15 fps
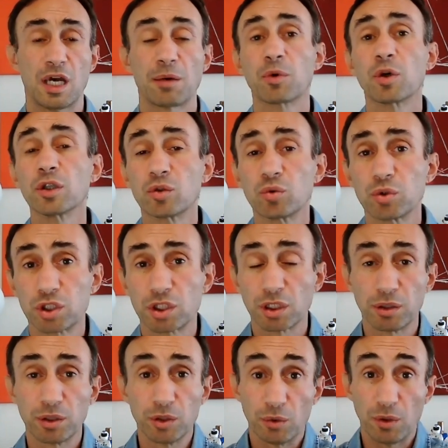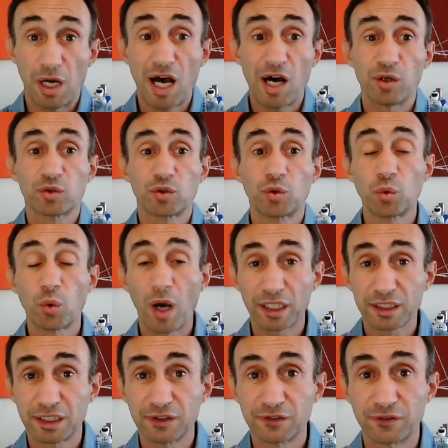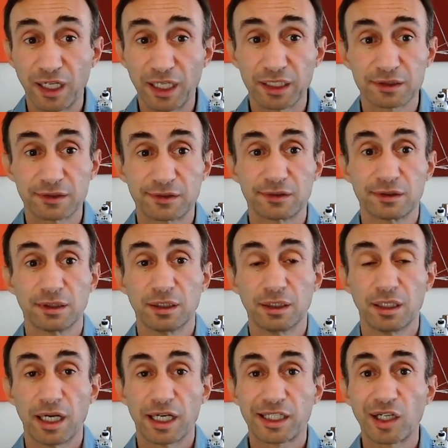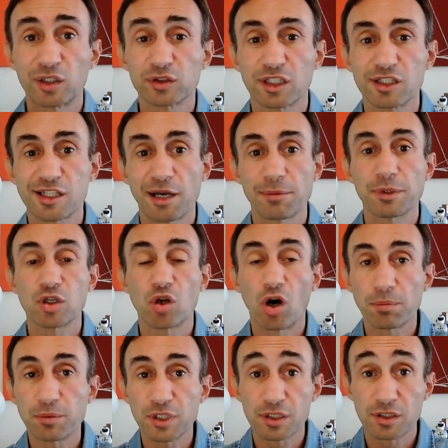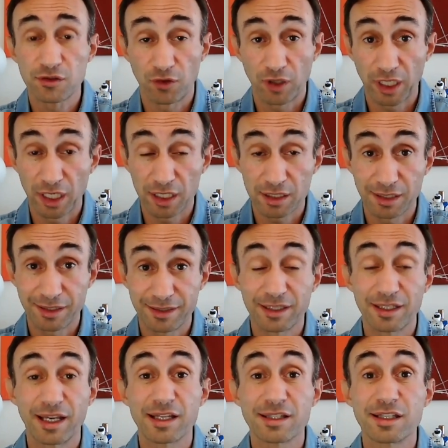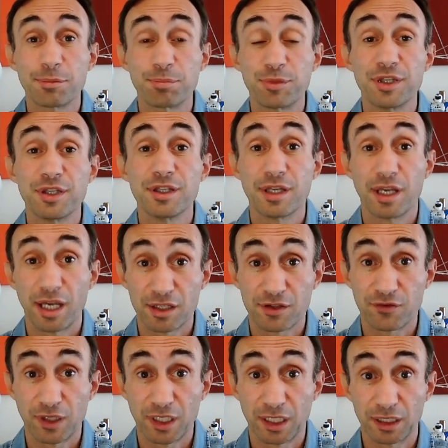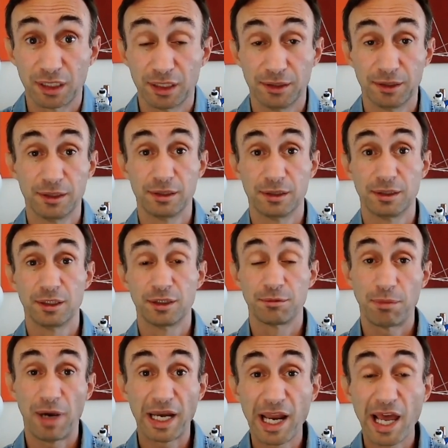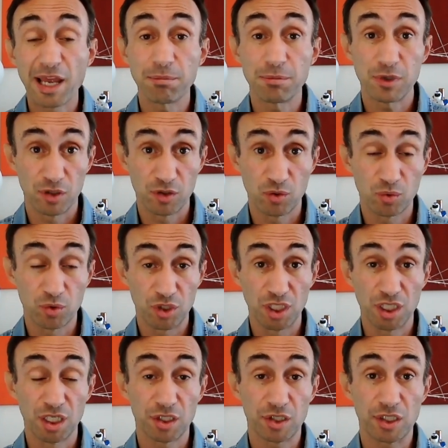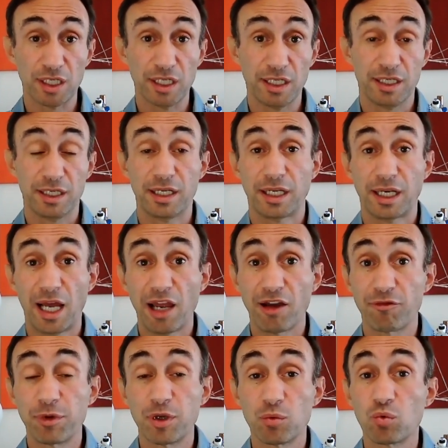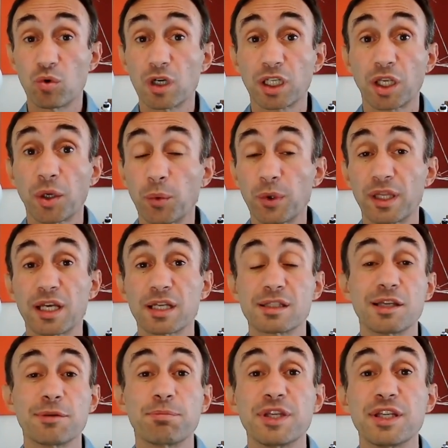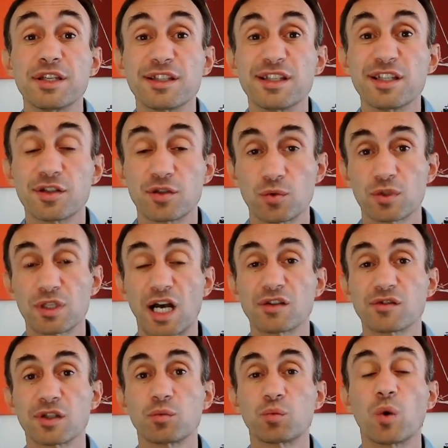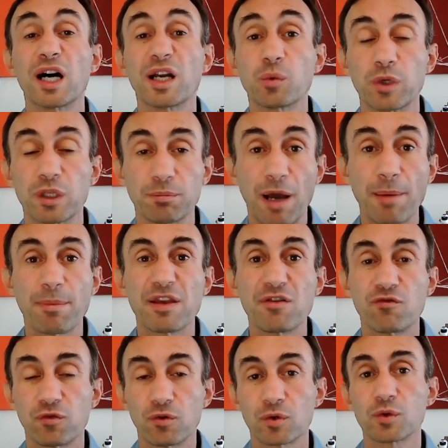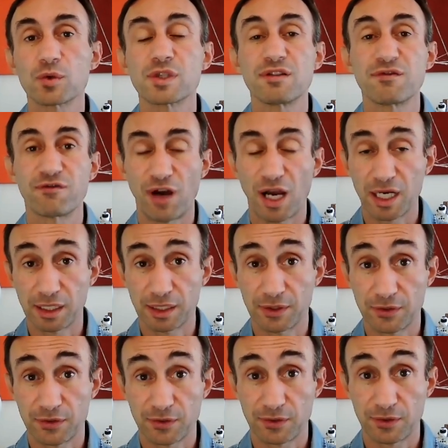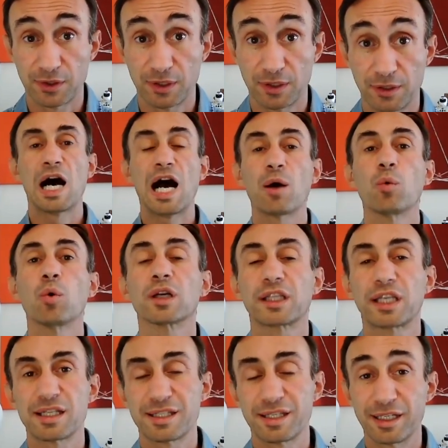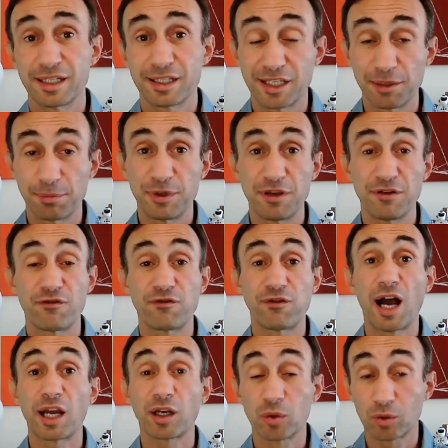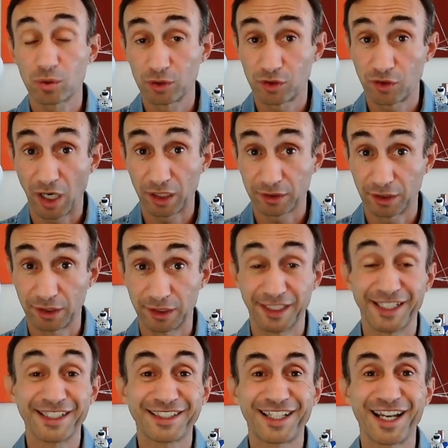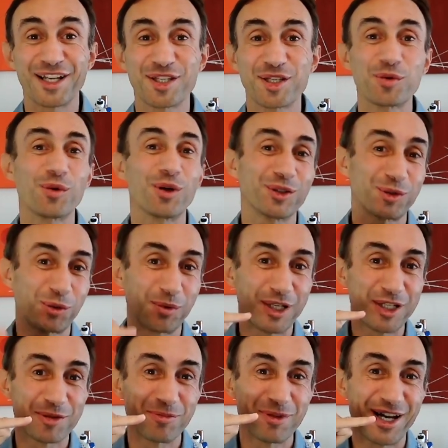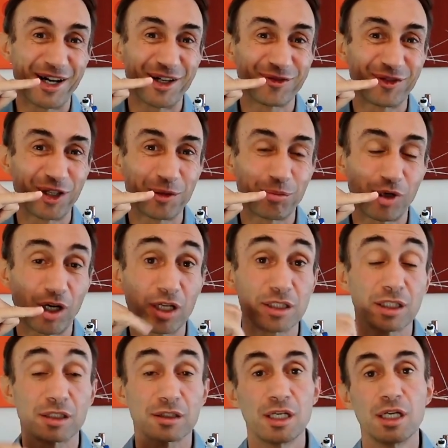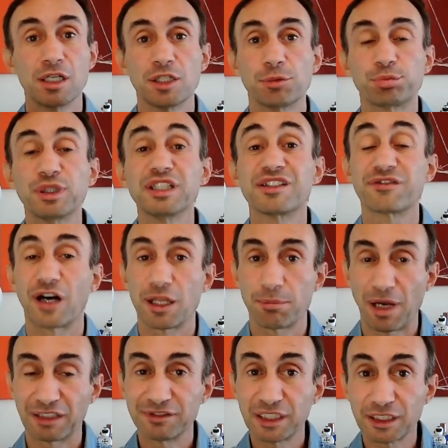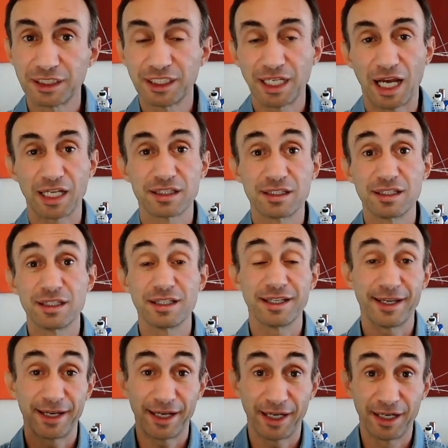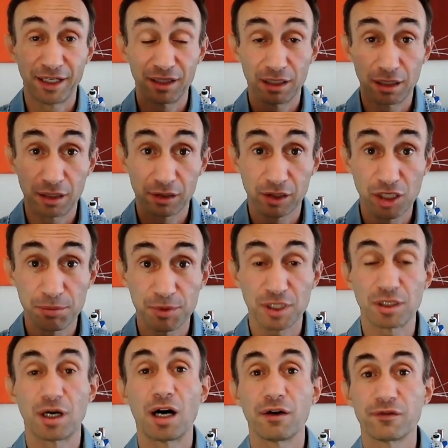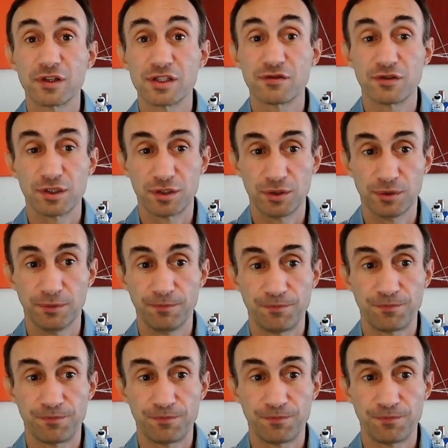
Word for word: I'm going to show you how to activate account assignment objects for assets in SAP S/four HANA. My name is Nuno Dias, and I have been working with SAP since two thousand one with my main focus in finance. I work as an SAP FICO contractor. In case you want to reach me out for projects, please find my LinkedIn I D in the description of this video.